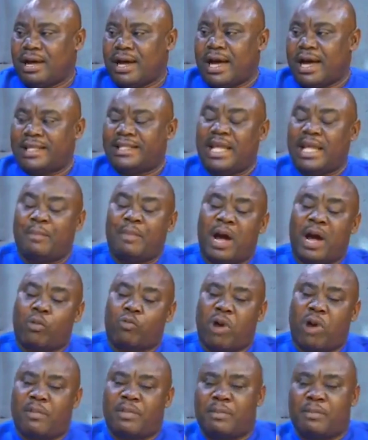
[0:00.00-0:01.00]
I did
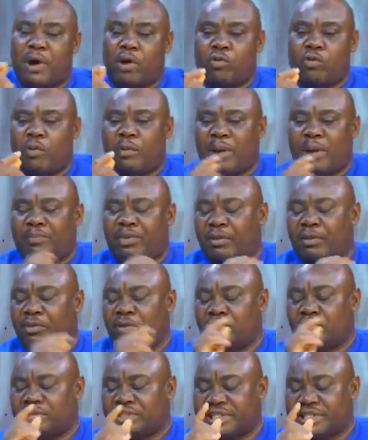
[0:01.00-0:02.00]
back what my home, my
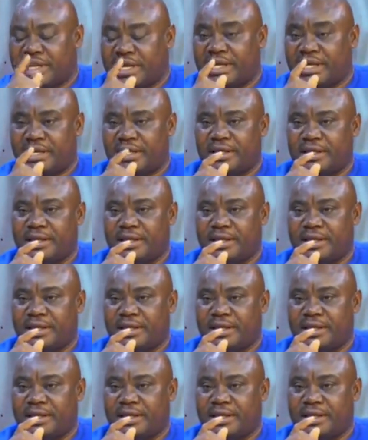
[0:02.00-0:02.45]
brother say.